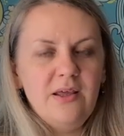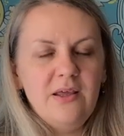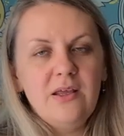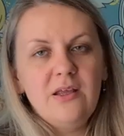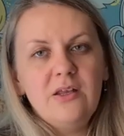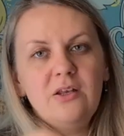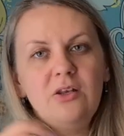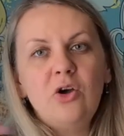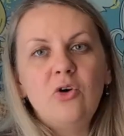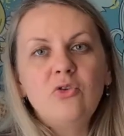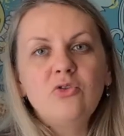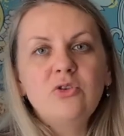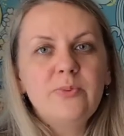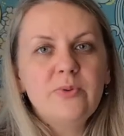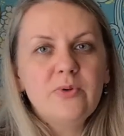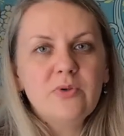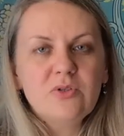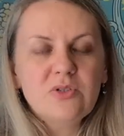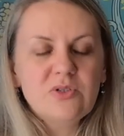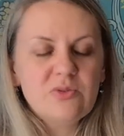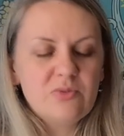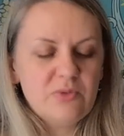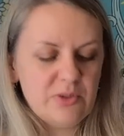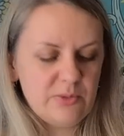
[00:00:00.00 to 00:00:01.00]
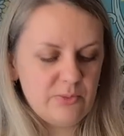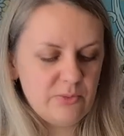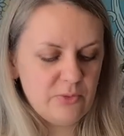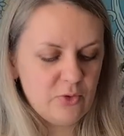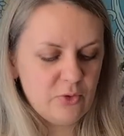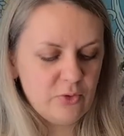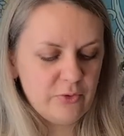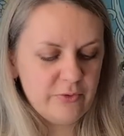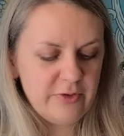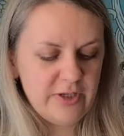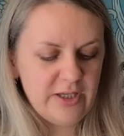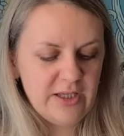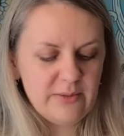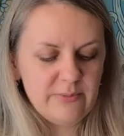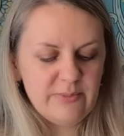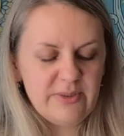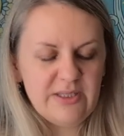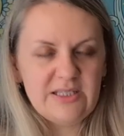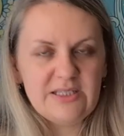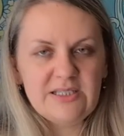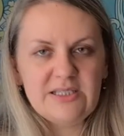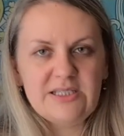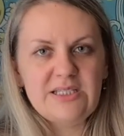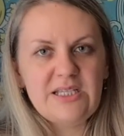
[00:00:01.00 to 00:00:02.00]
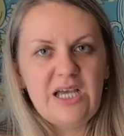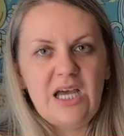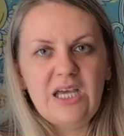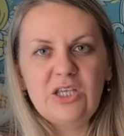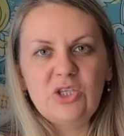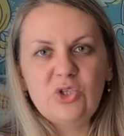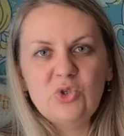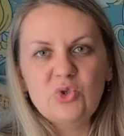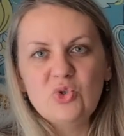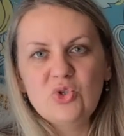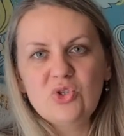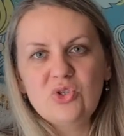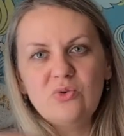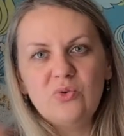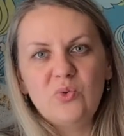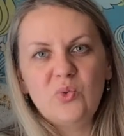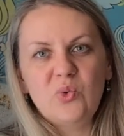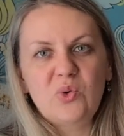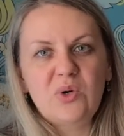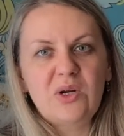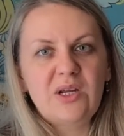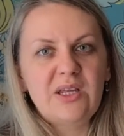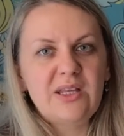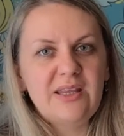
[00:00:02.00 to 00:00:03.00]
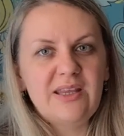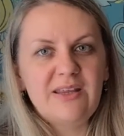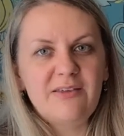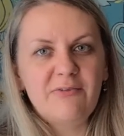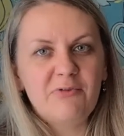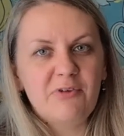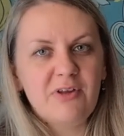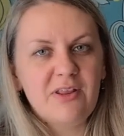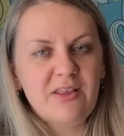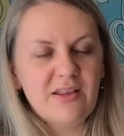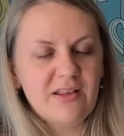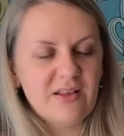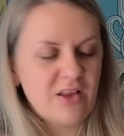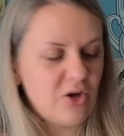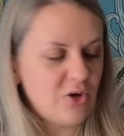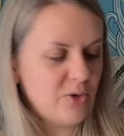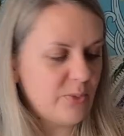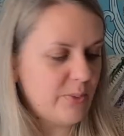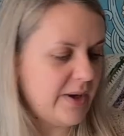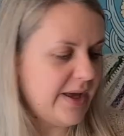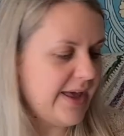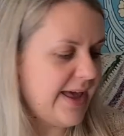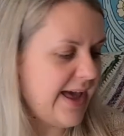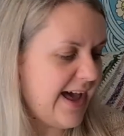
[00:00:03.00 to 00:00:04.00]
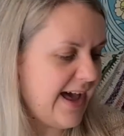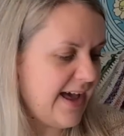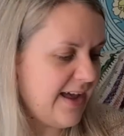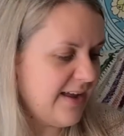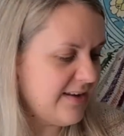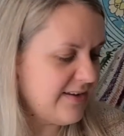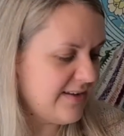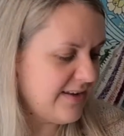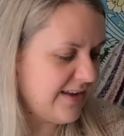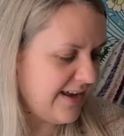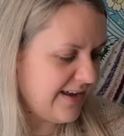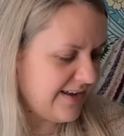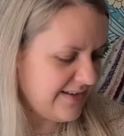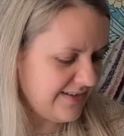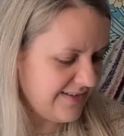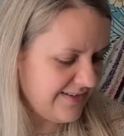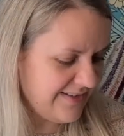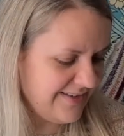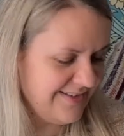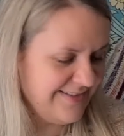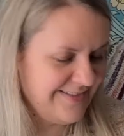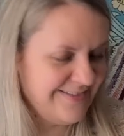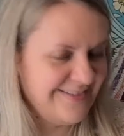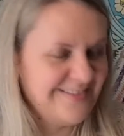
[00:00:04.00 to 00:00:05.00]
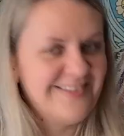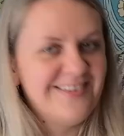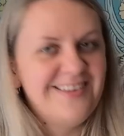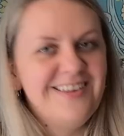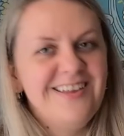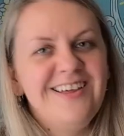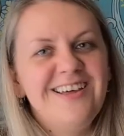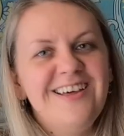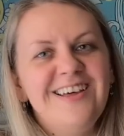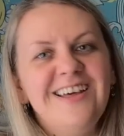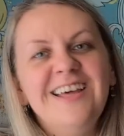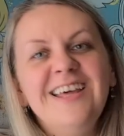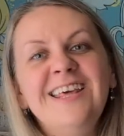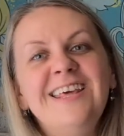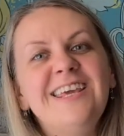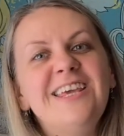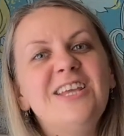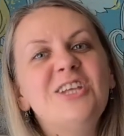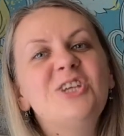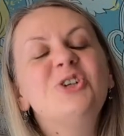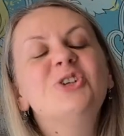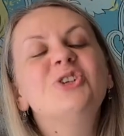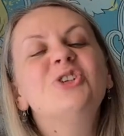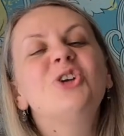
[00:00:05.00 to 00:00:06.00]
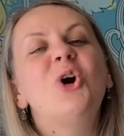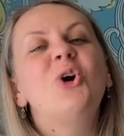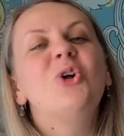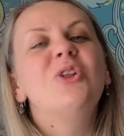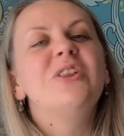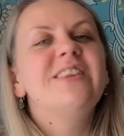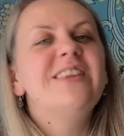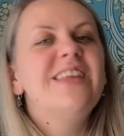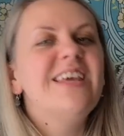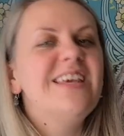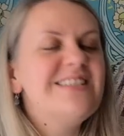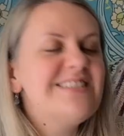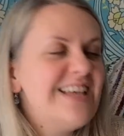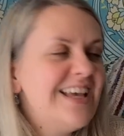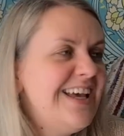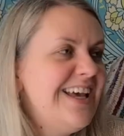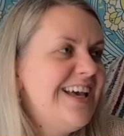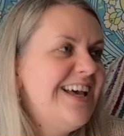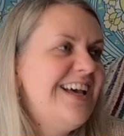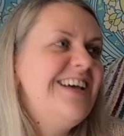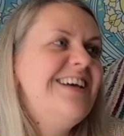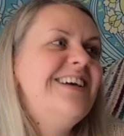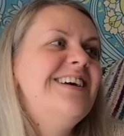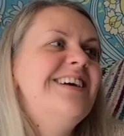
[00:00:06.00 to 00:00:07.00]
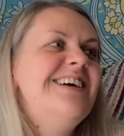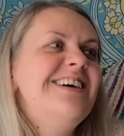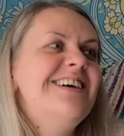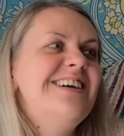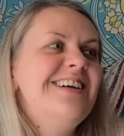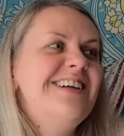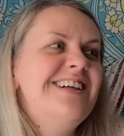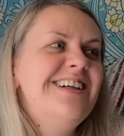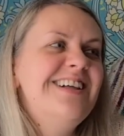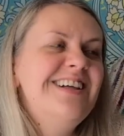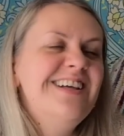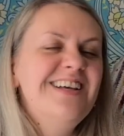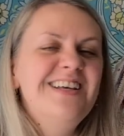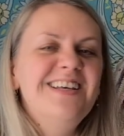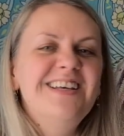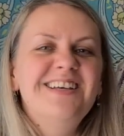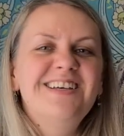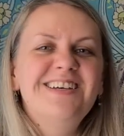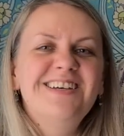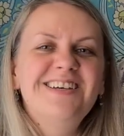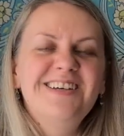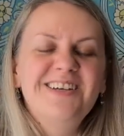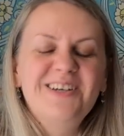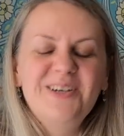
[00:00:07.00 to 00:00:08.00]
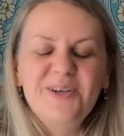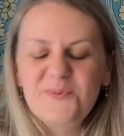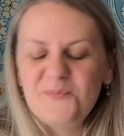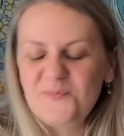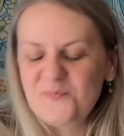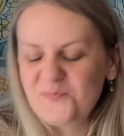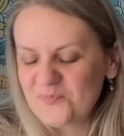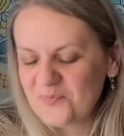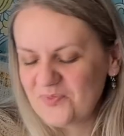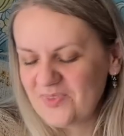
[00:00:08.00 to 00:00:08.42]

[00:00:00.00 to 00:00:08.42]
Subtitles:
notebooks when moving, because I used to write everything down by hand and in good old days. um,